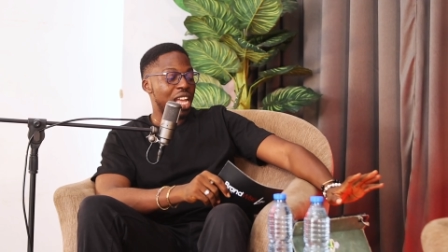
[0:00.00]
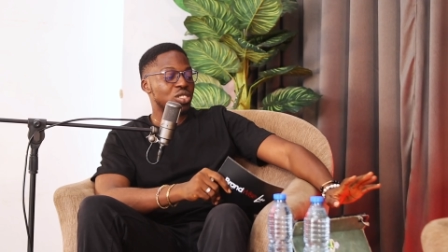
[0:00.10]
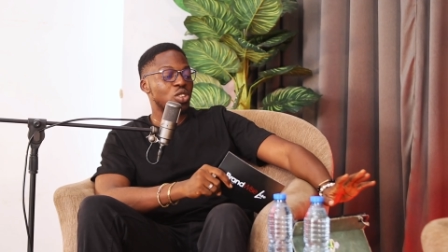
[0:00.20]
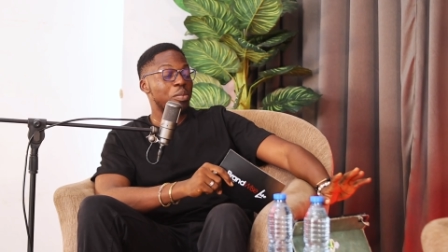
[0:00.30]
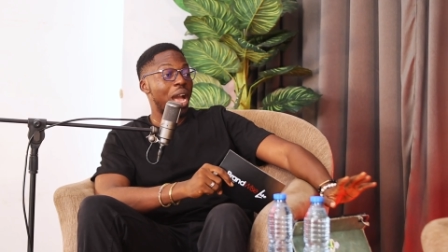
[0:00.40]

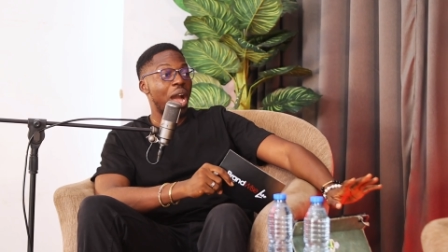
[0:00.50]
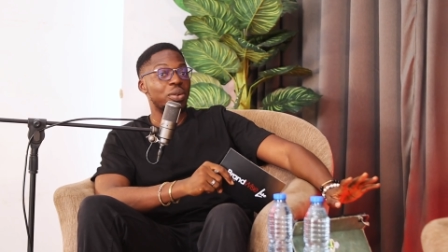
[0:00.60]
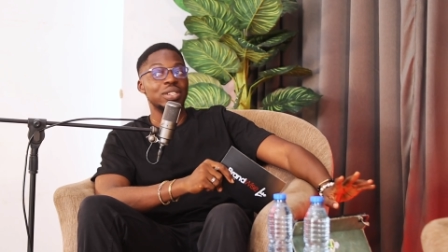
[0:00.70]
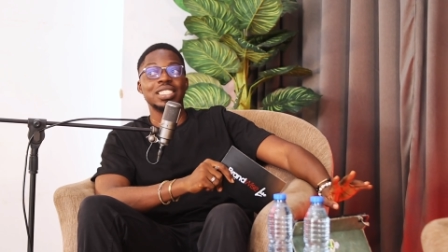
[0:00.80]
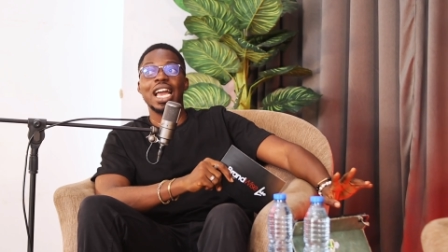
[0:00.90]
And
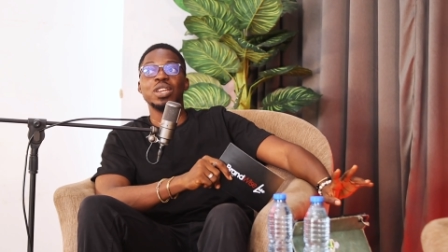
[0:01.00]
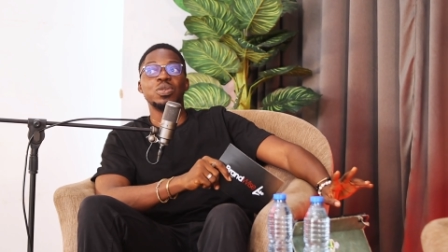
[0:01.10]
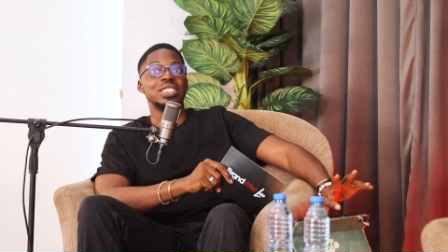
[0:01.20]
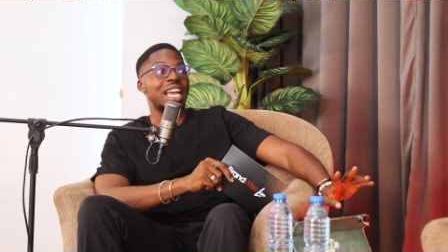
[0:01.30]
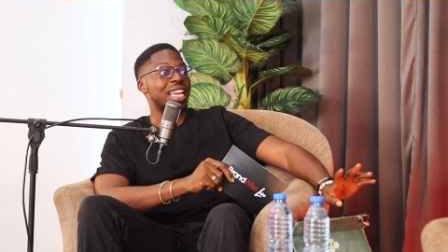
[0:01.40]
somehow, they are the
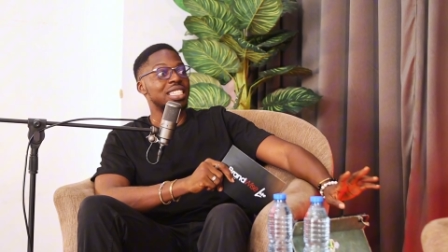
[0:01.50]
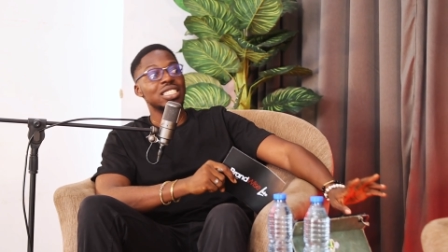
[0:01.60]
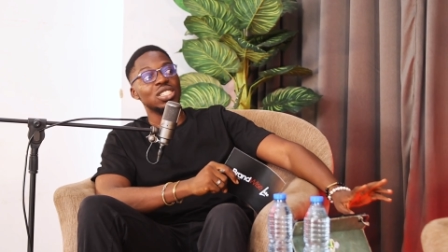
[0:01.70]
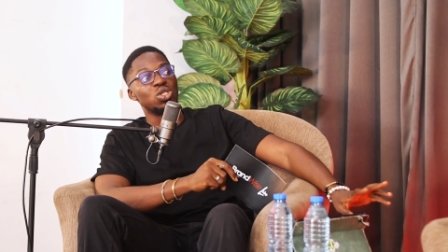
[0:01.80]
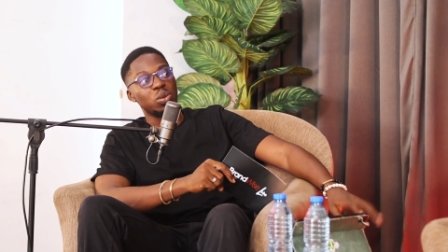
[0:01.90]
ones that are
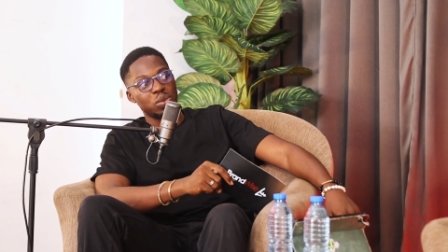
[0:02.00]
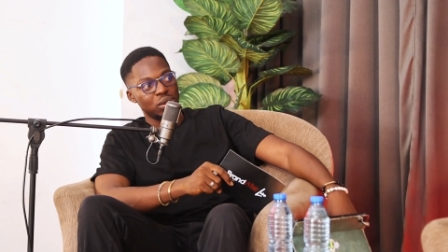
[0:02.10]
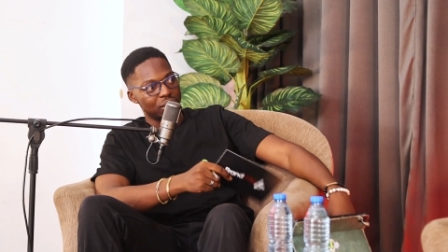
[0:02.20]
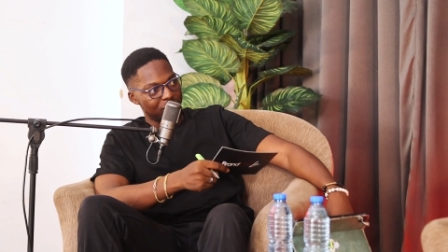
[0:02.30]
getting the jobs.